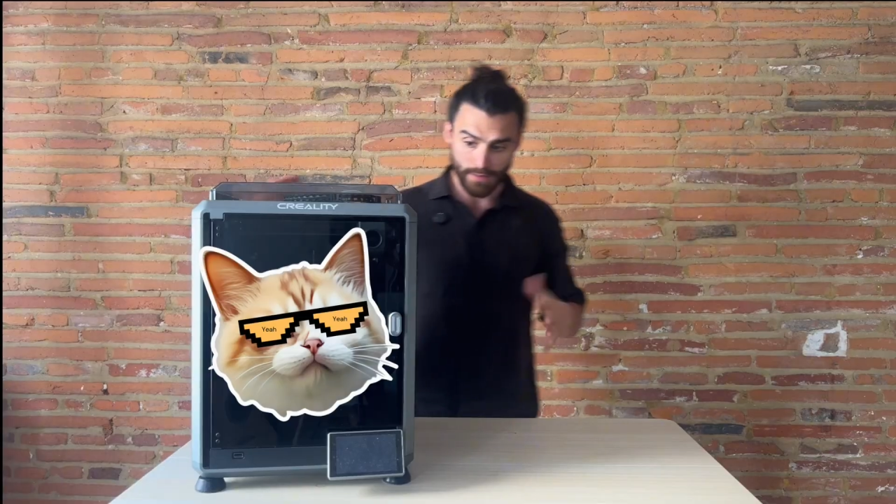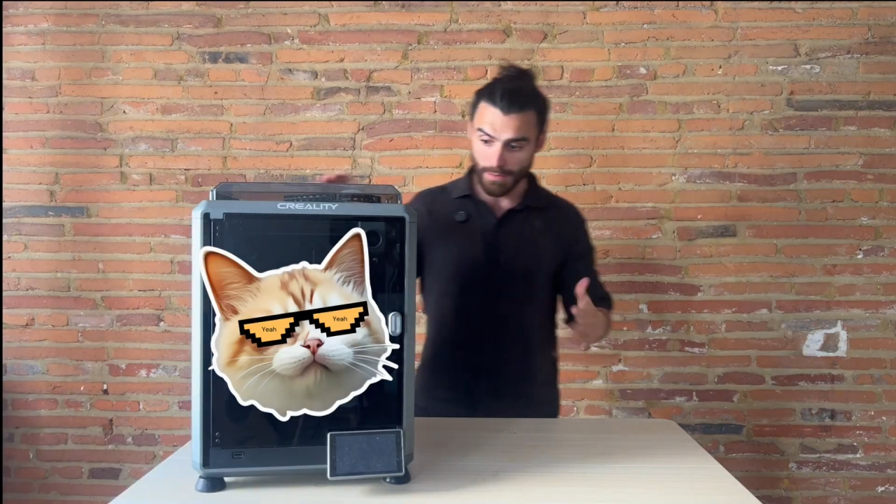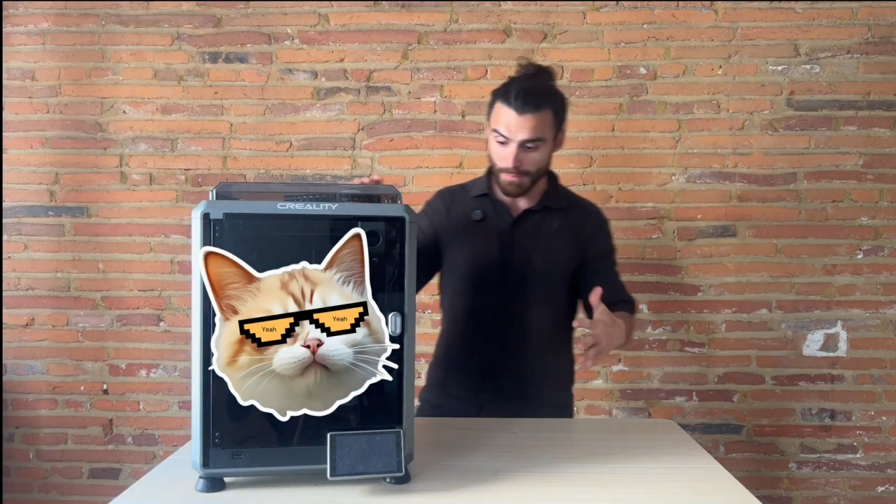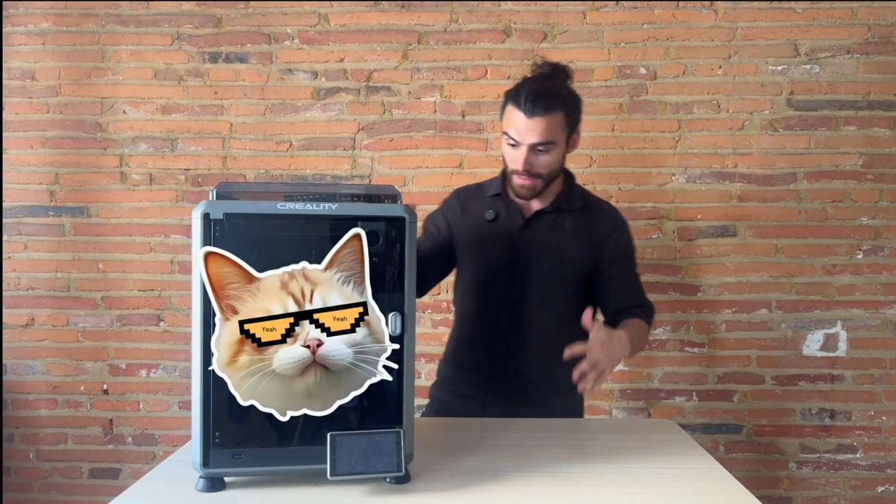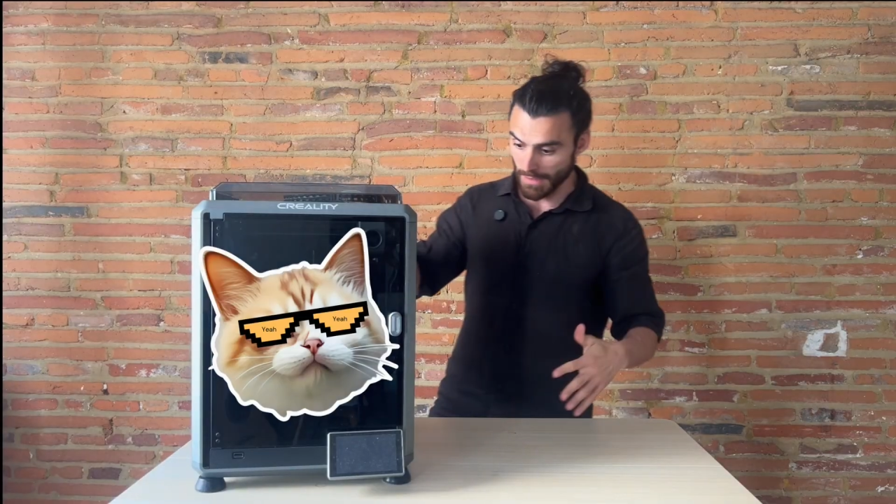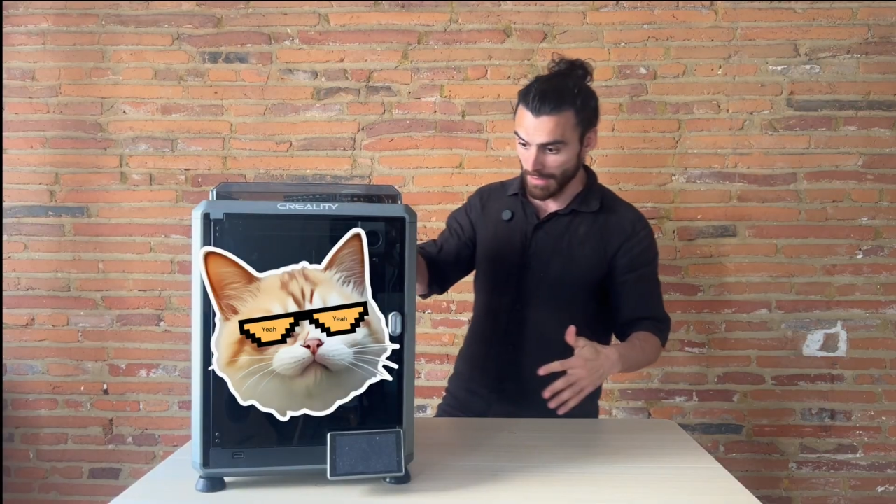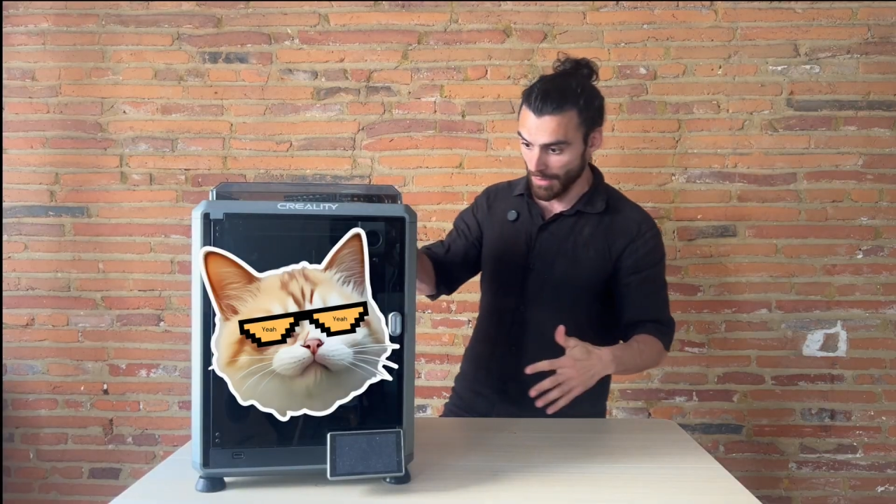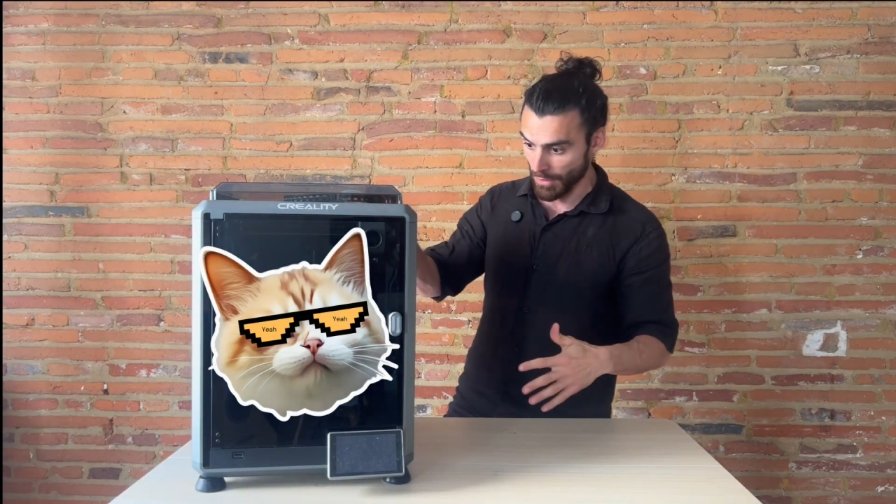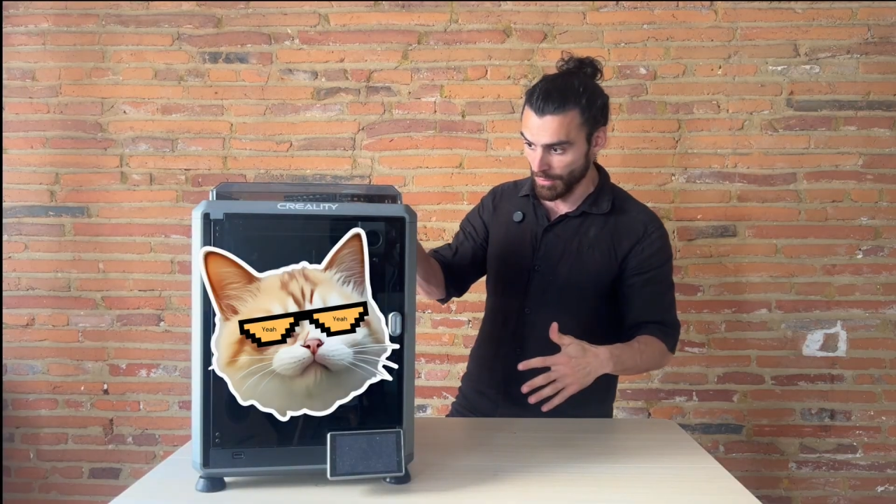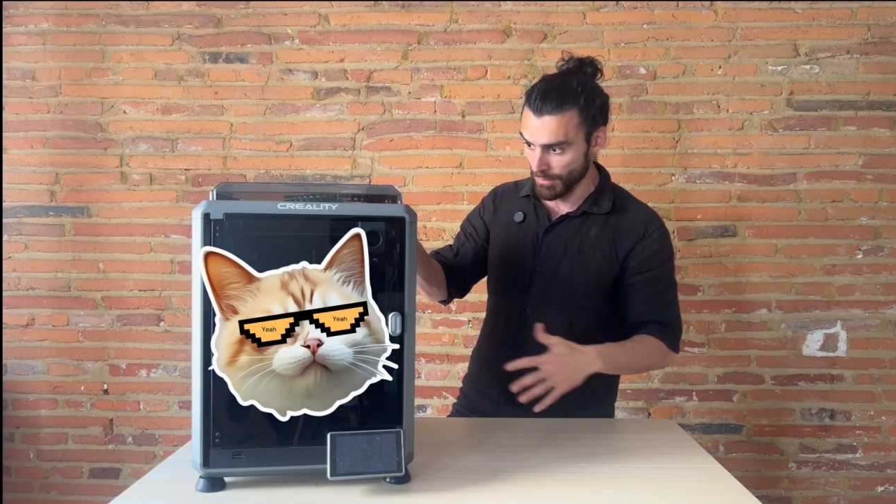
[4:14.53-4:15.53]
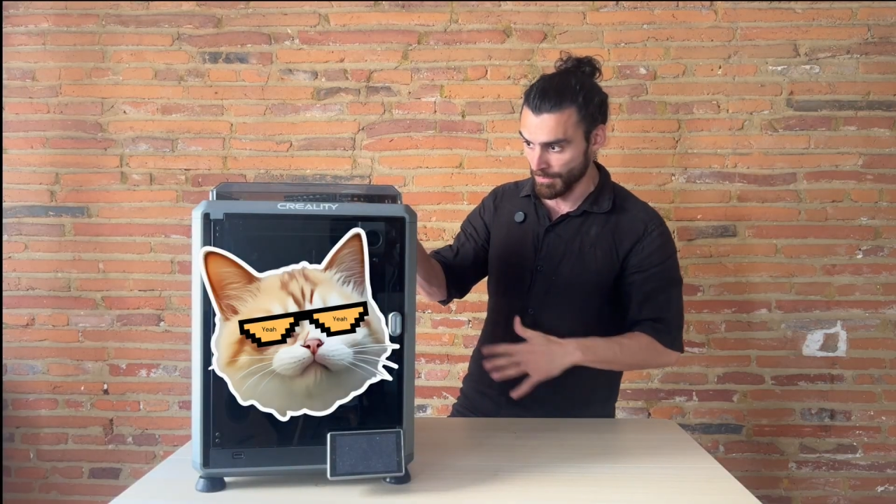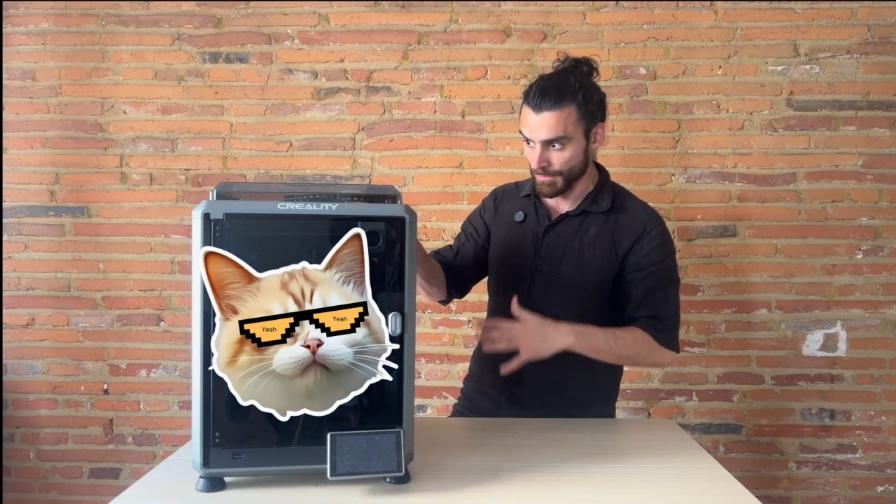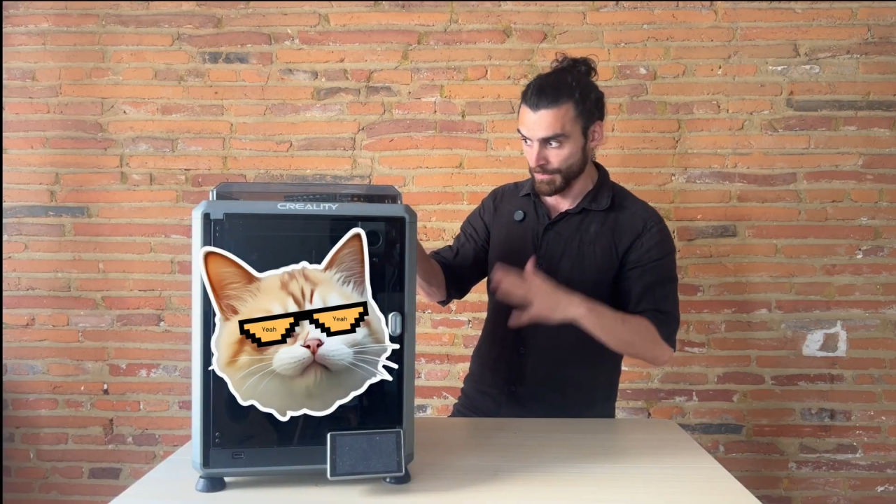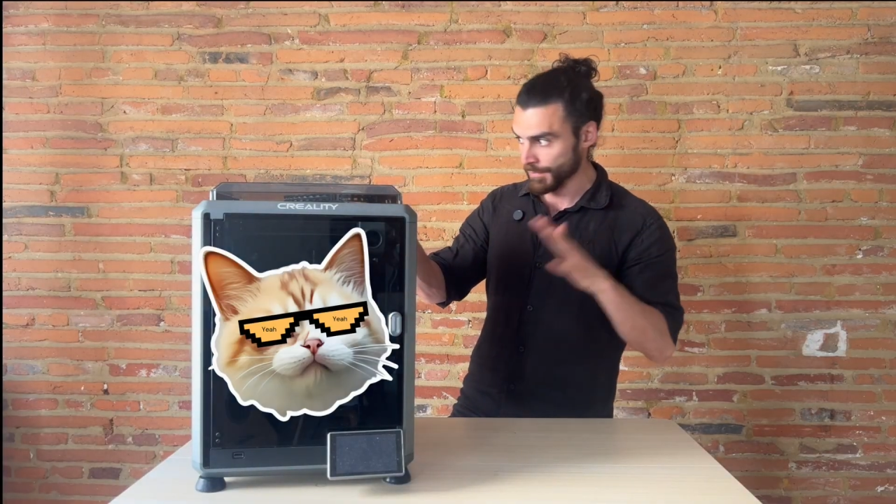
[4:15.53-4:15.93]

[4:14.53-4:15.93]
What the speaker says: I'm making at home.